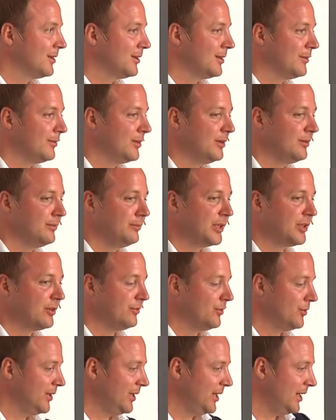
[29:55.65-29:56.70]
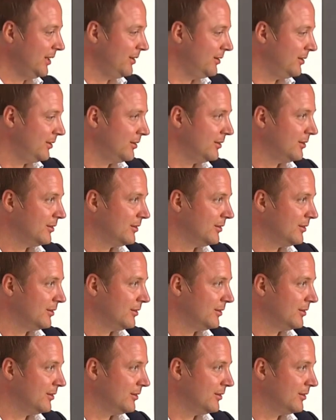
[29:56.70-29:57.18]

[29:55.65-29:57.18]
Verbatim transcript: Give me microphone here.